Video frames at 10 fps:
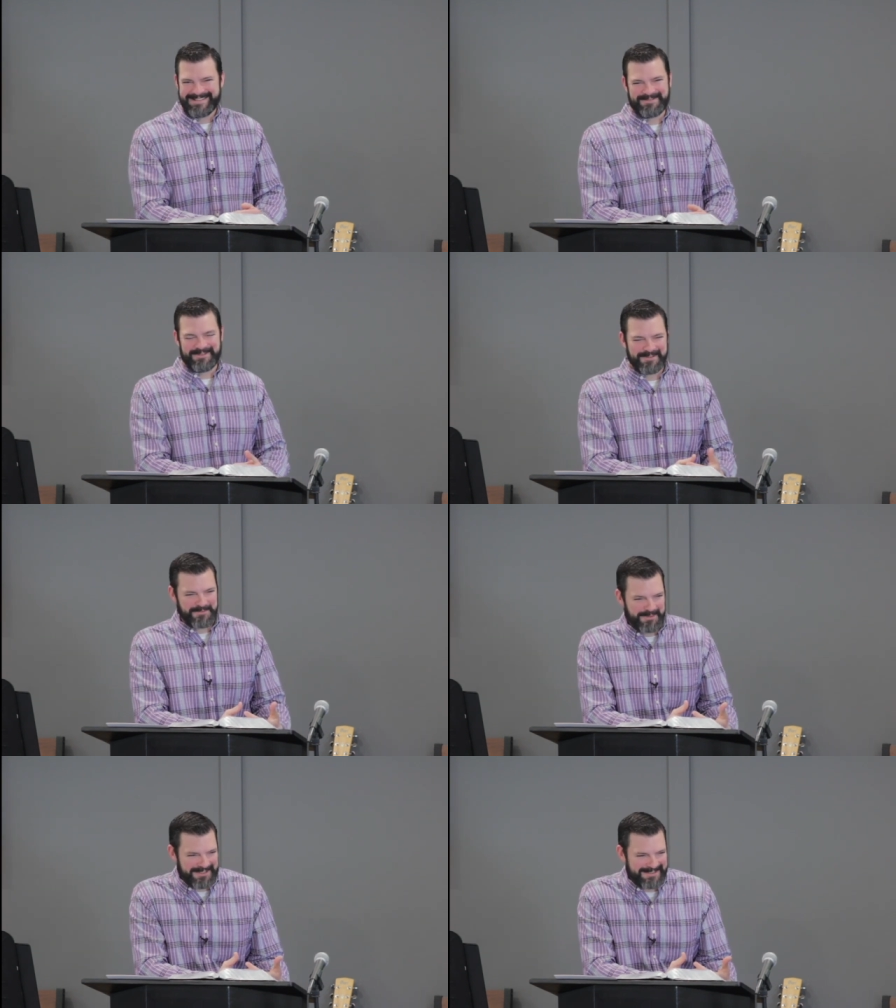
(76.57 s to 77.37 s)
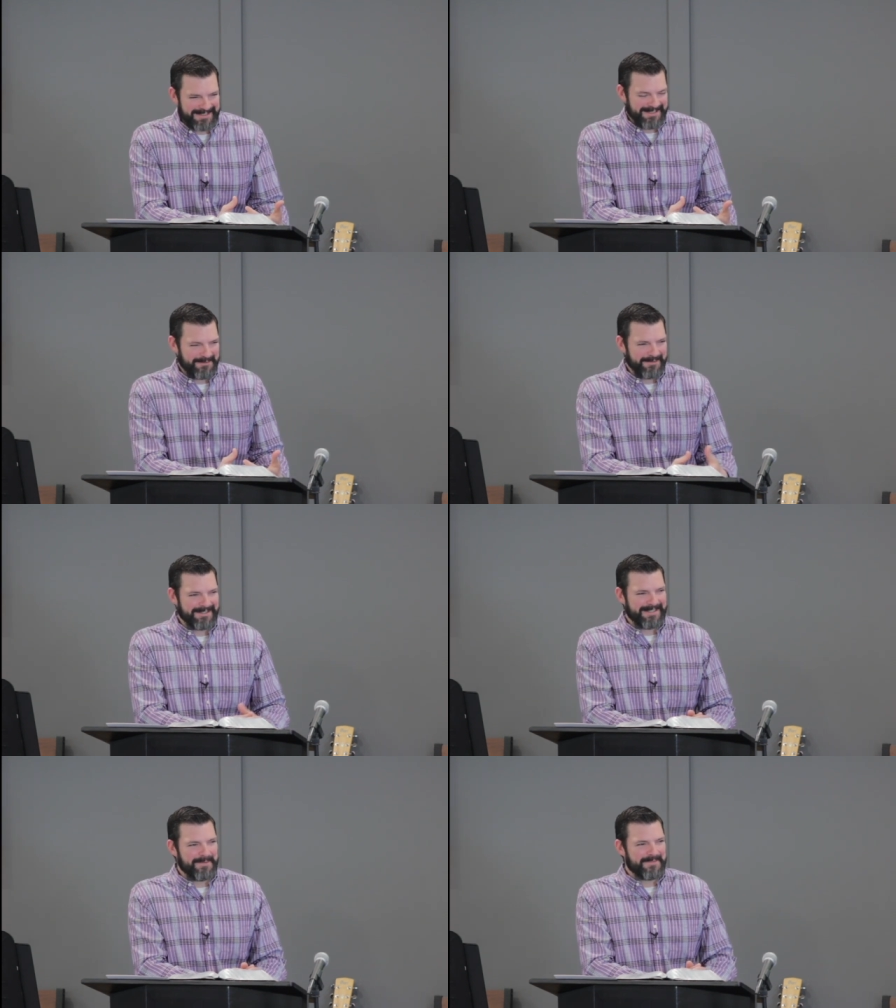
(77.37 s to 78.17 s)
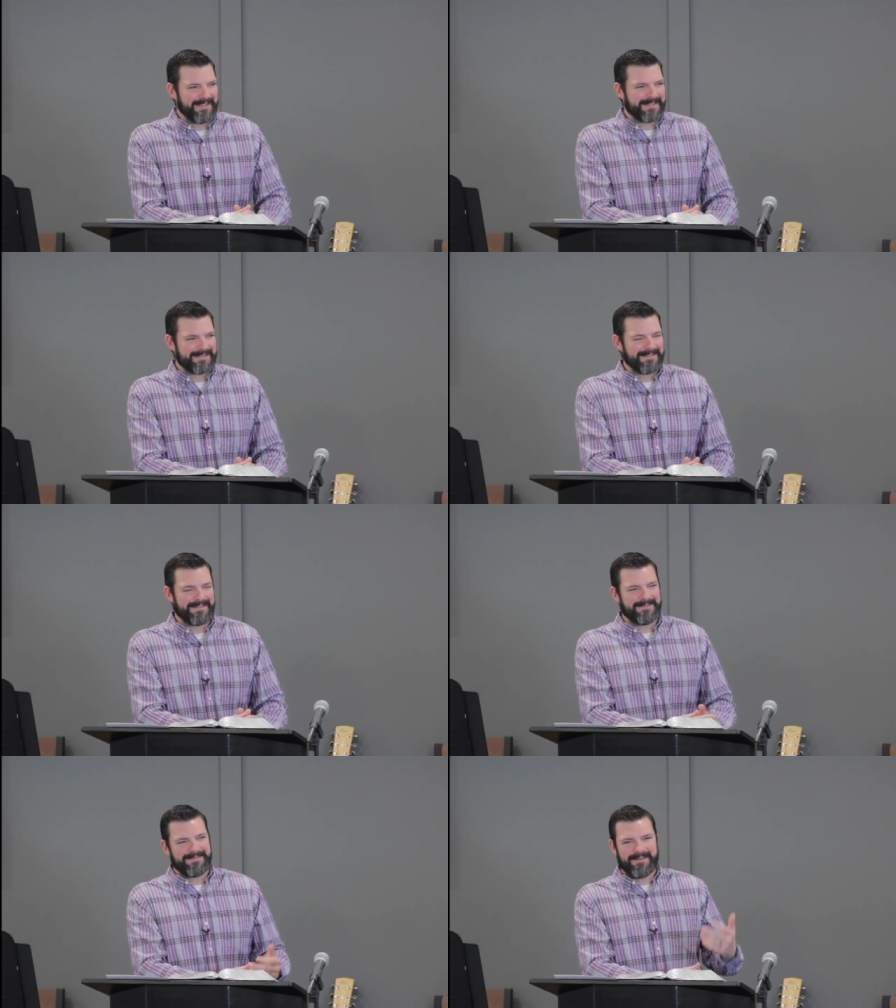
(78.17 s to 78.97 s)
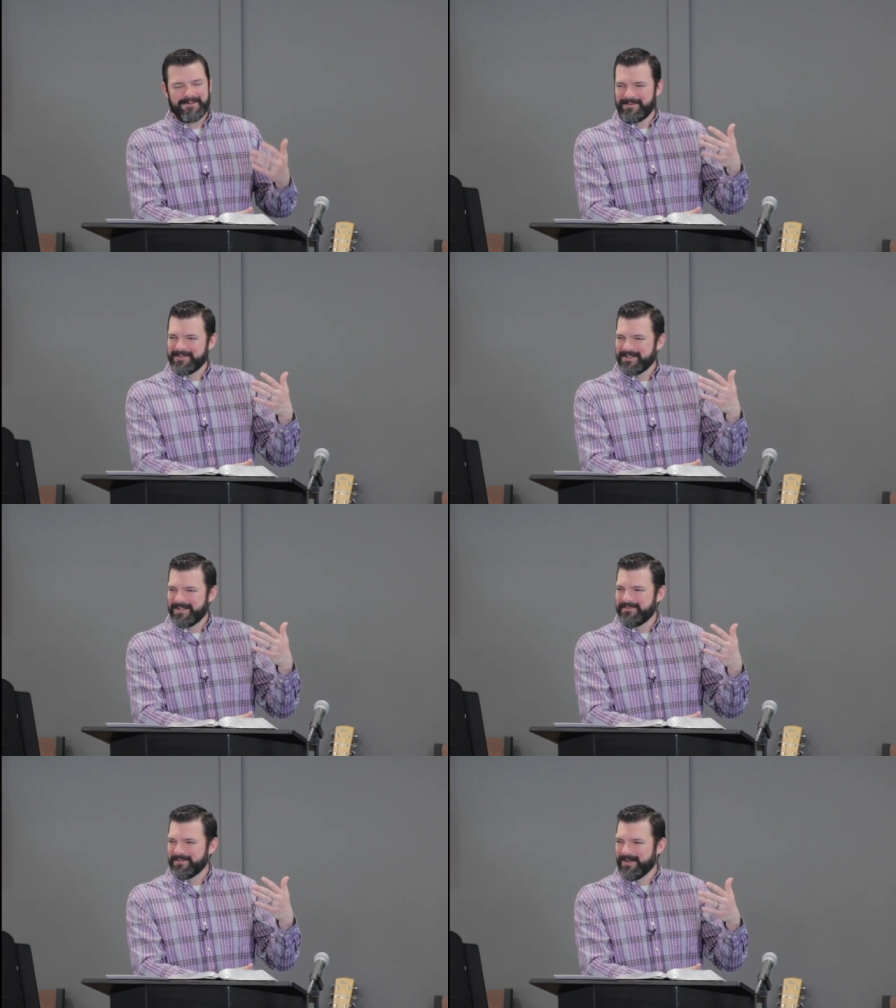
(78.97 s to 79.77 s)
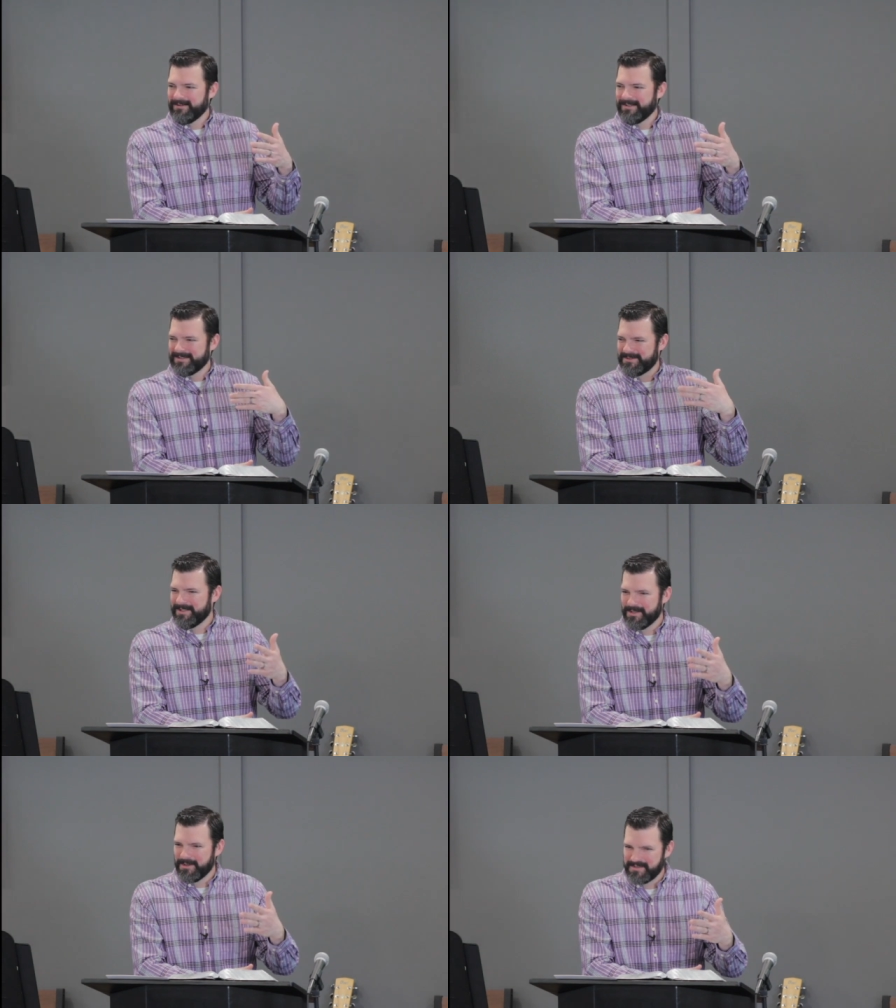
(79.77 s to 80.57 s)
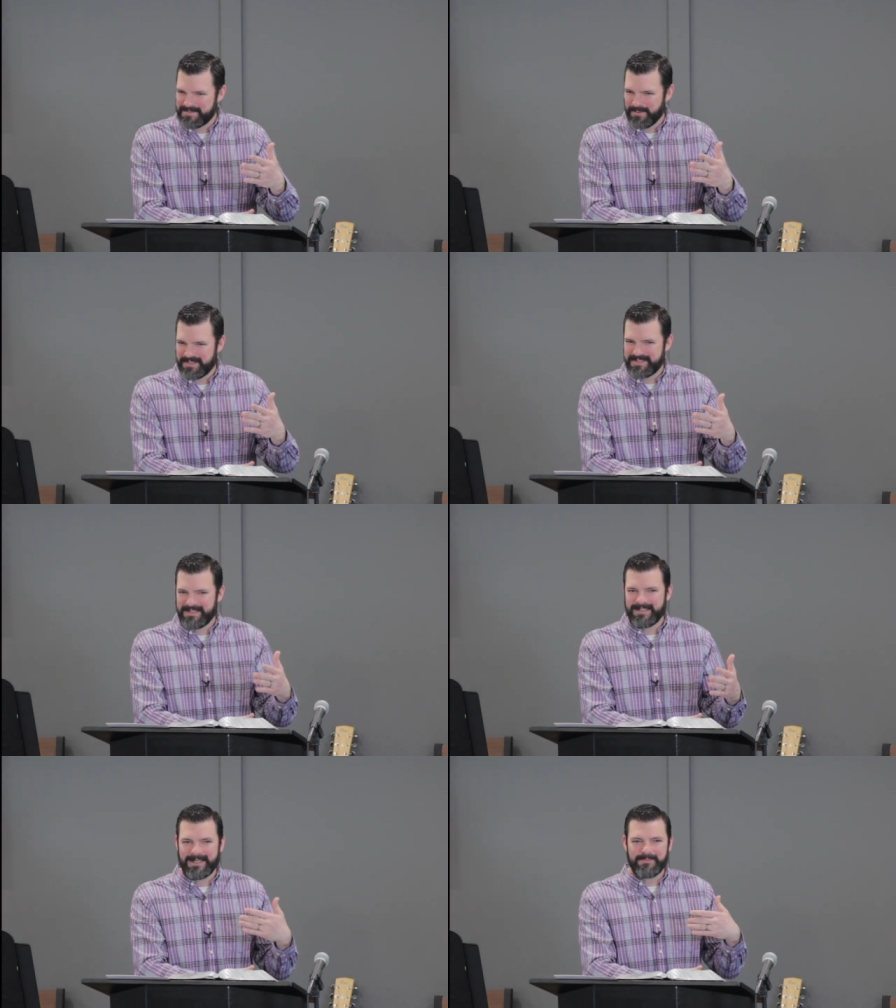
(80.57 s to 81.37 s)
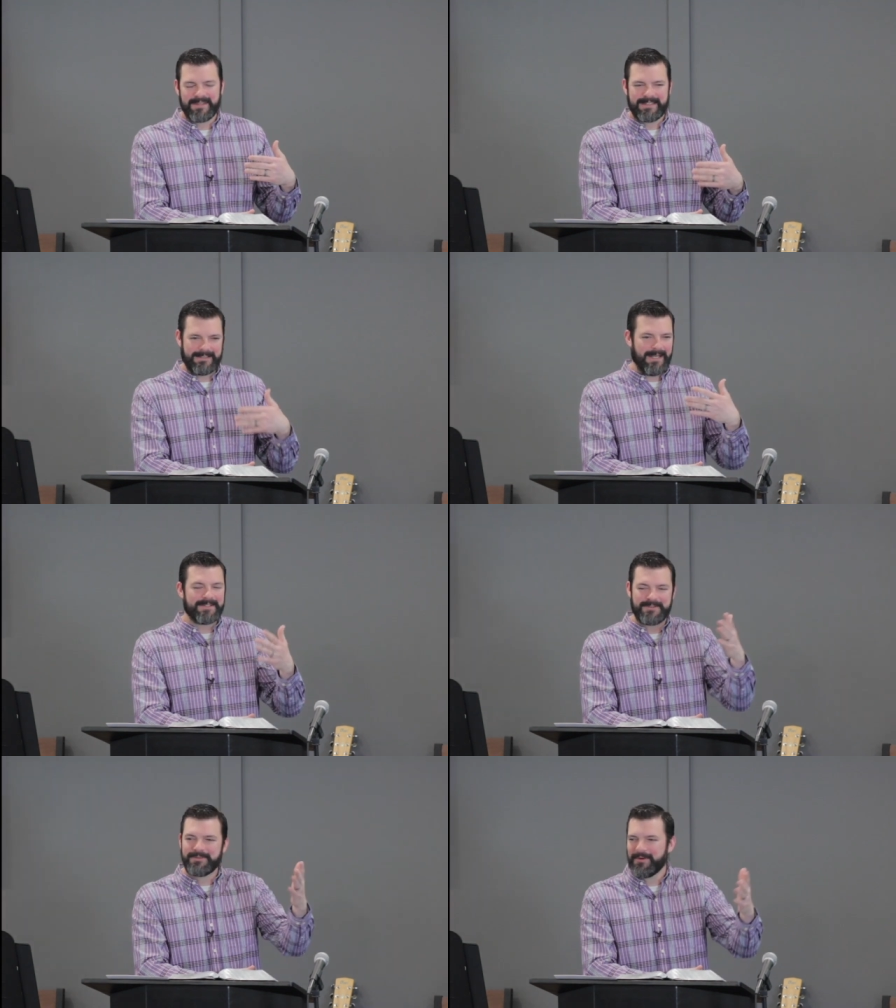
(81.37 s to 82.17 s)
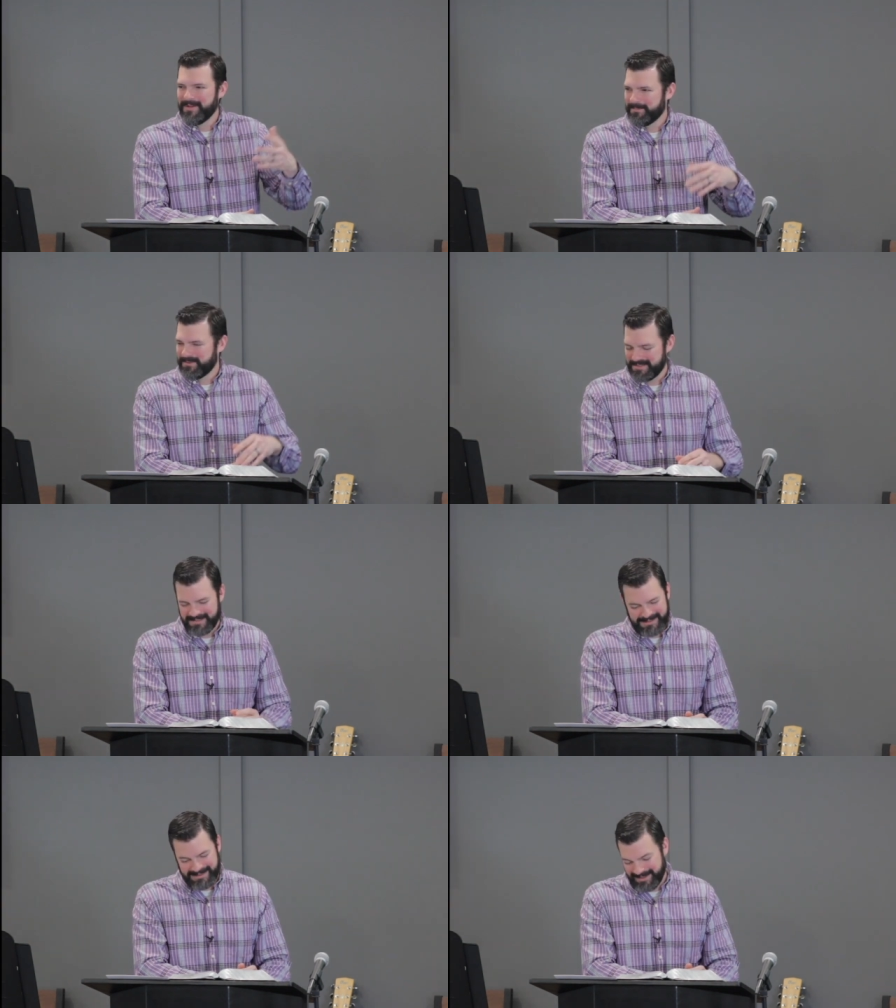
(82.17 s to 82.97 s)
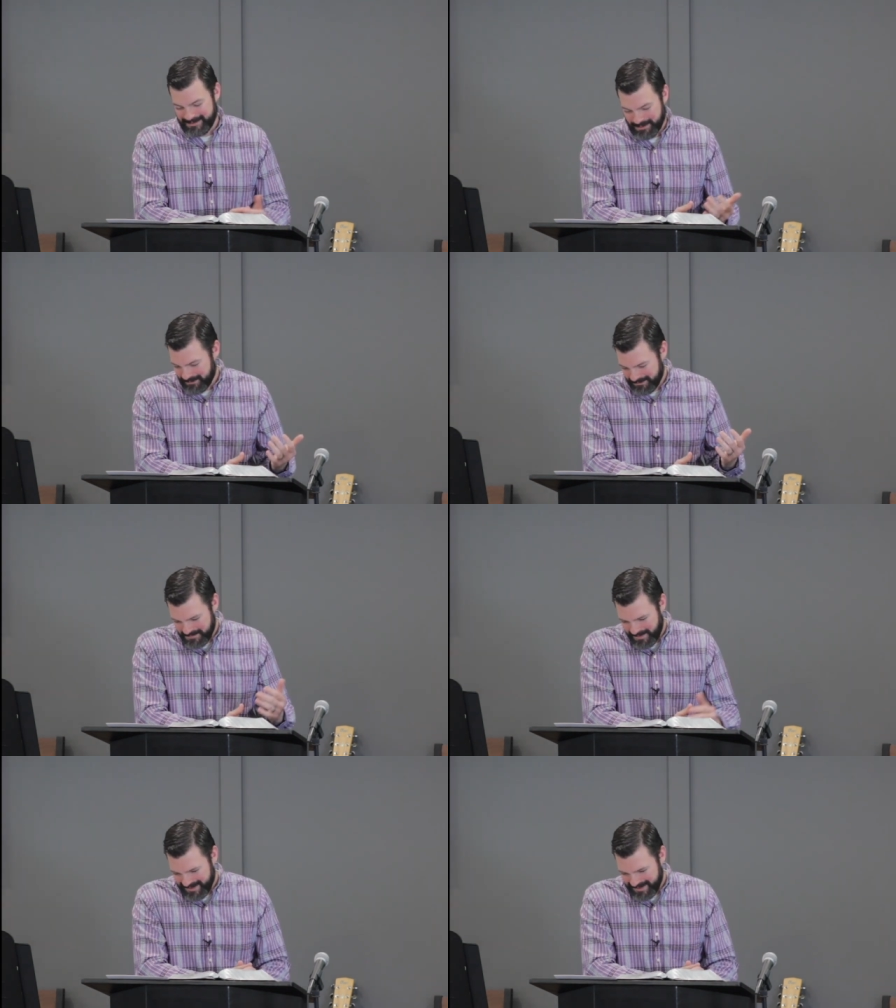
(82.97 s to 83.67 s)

it's one of those weird, you know, weird type things, and they're they're they're trying to figure out like, do I know this person? And I'm thinking I do know that person, and then I don't.